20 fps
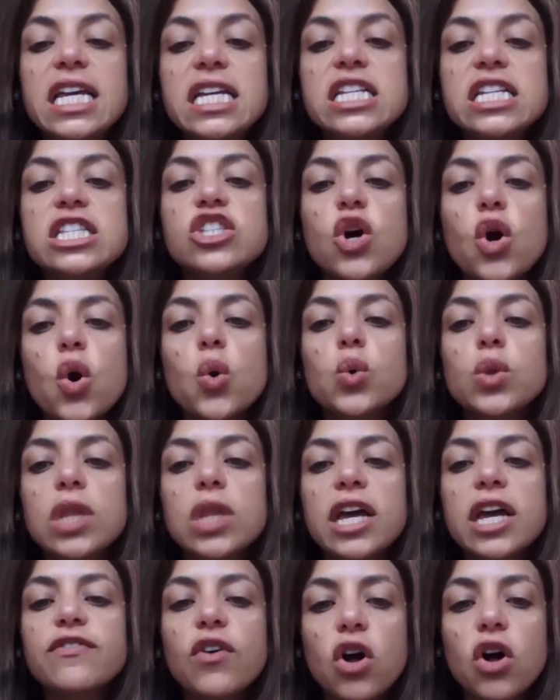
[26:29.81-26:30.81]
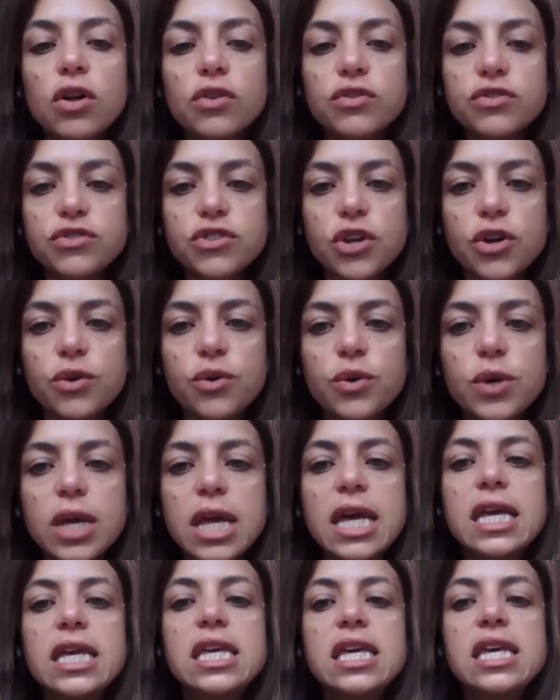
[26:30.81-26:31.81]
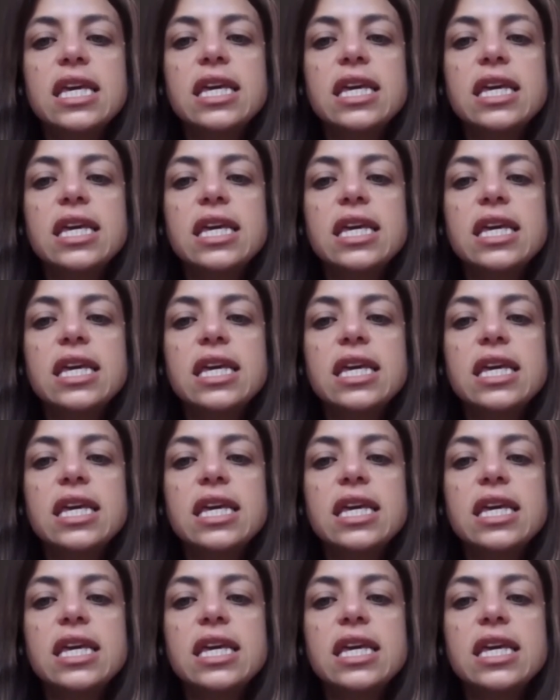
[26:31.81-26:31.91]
and his own life also,